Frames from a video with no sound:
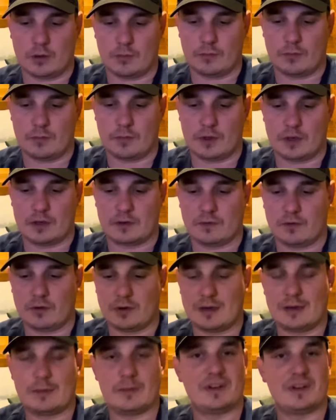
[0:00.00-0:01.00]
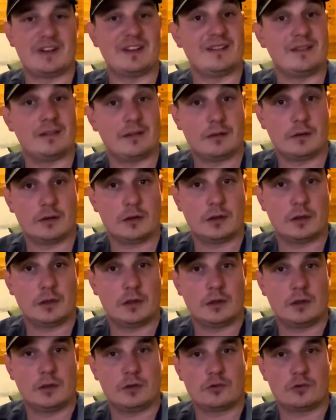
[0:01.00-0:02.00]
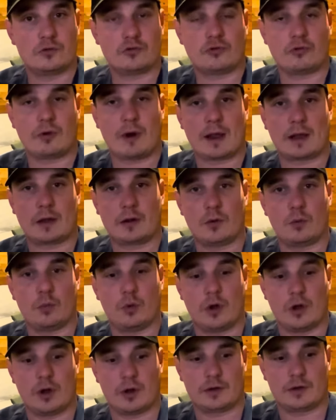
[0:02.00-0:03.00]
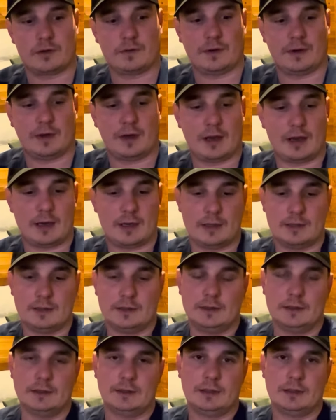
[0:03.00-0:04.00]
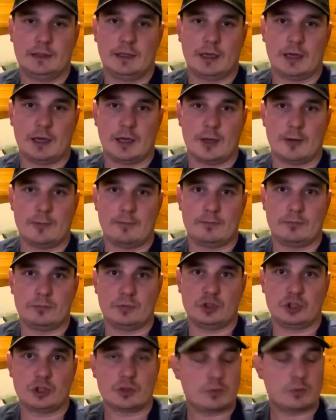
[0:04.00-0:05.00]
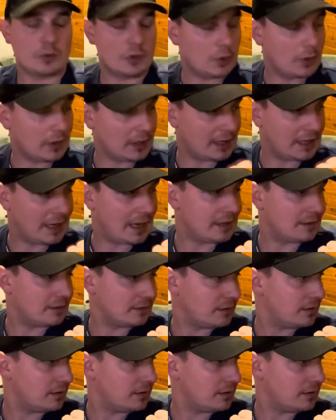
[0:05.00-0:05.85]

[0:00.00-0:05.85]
there's very limited track work today. Just want to quickly add